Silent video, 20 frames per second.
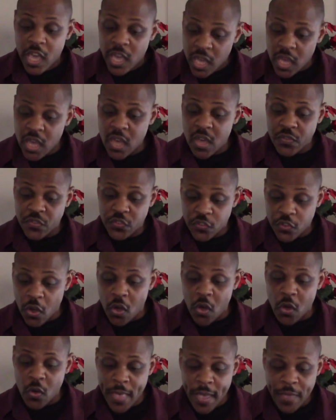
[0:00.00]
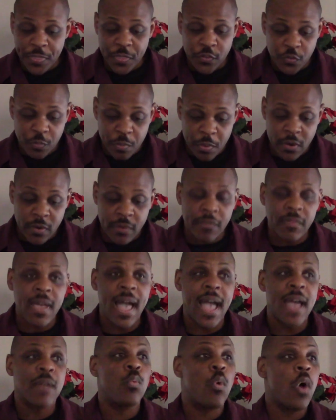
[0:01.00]
If so, that the spirit of
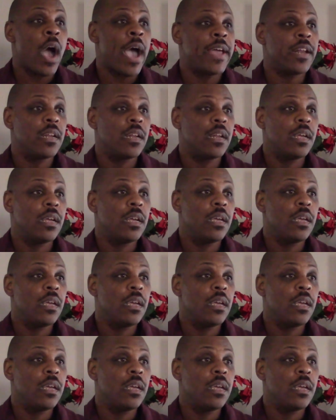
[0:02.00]
God what?